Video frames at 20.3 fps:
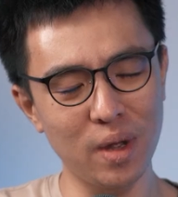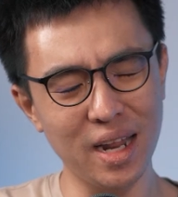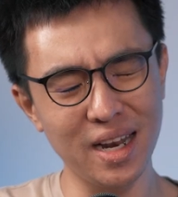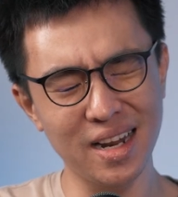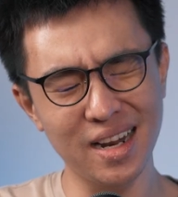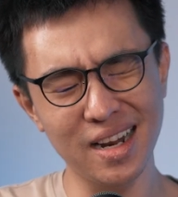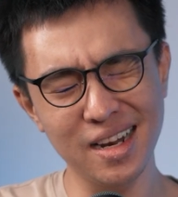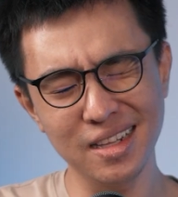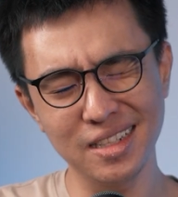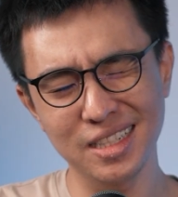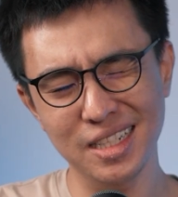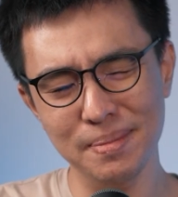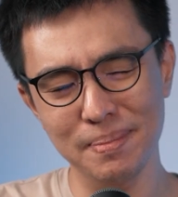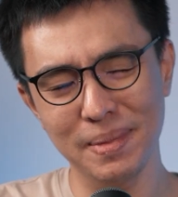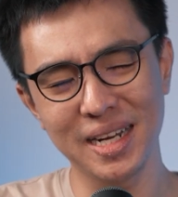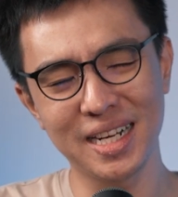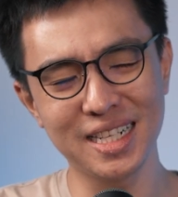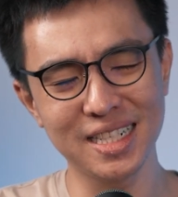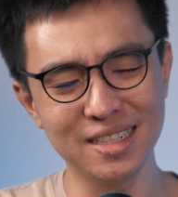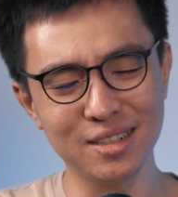And another chip
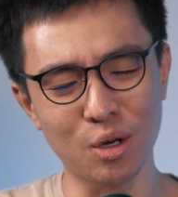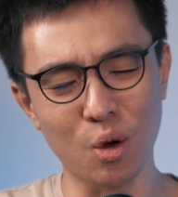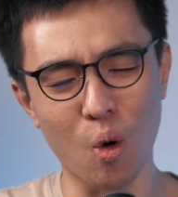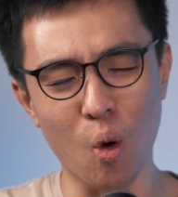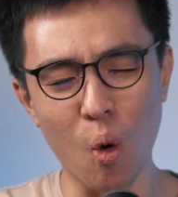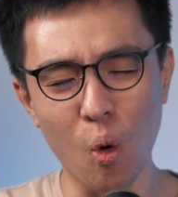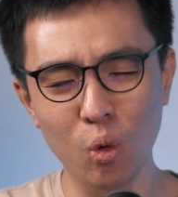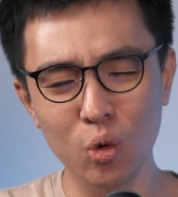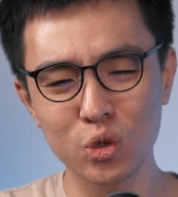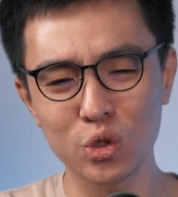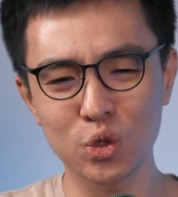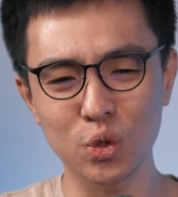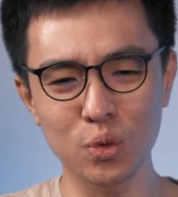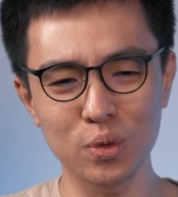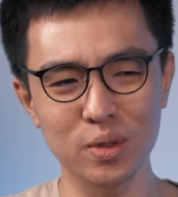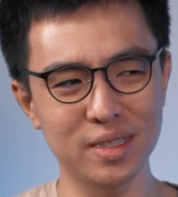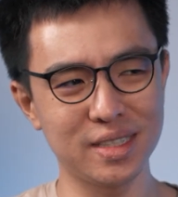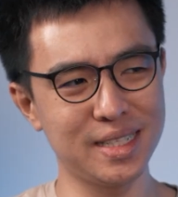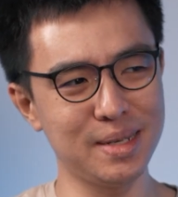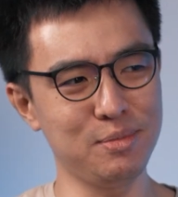maker also
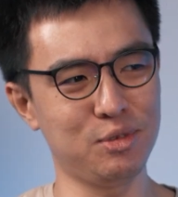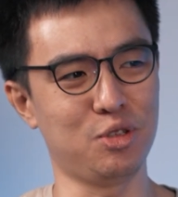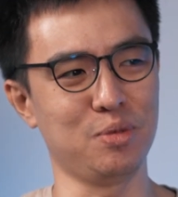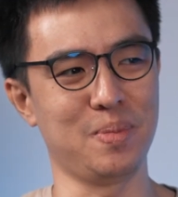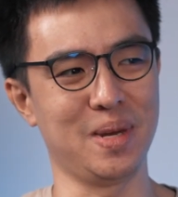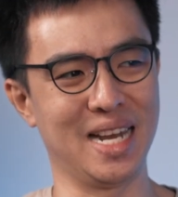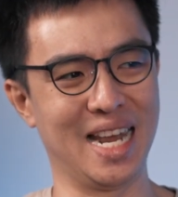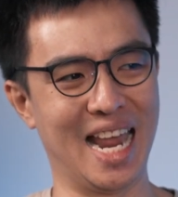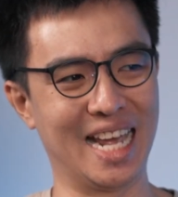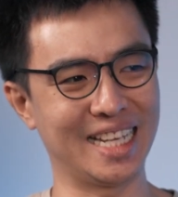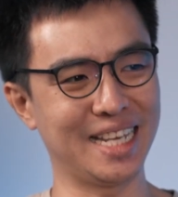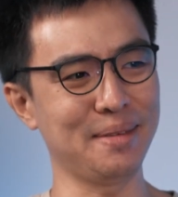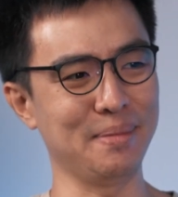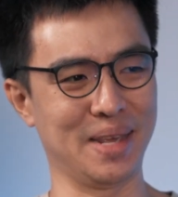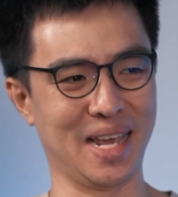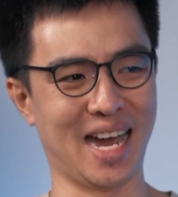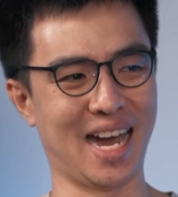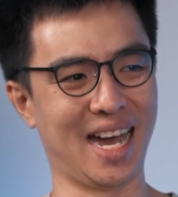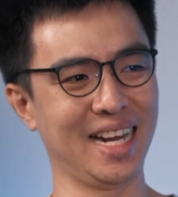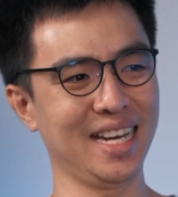seems to be lagging
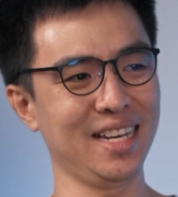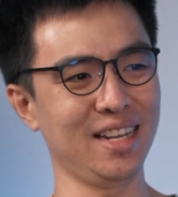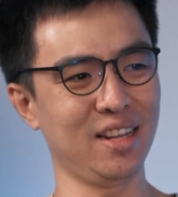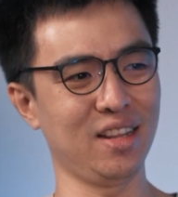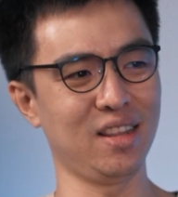behind,